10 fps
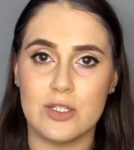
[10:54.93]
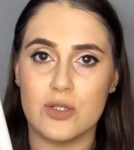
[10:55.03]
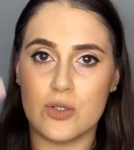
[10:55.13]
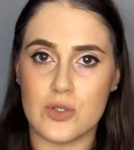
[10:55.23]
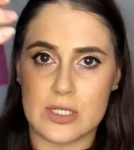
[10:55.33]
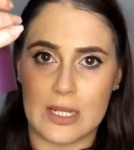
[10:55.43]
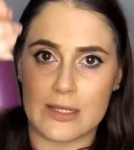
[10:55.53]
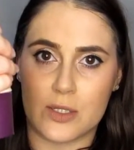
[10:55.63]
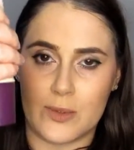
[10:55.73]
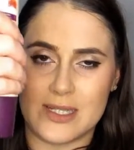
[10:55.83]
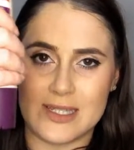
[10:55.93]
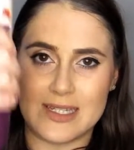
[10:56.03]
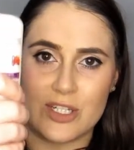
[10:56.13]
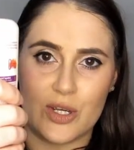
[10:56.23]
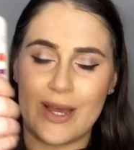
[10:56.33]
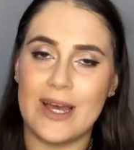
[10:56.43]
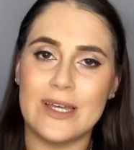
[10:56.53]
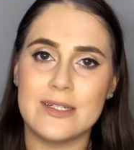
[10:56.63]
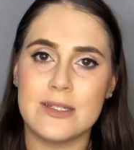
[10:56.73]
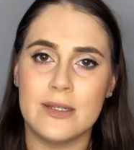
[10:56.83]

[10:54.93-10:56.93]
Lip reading: You do just like squeeze it into your hand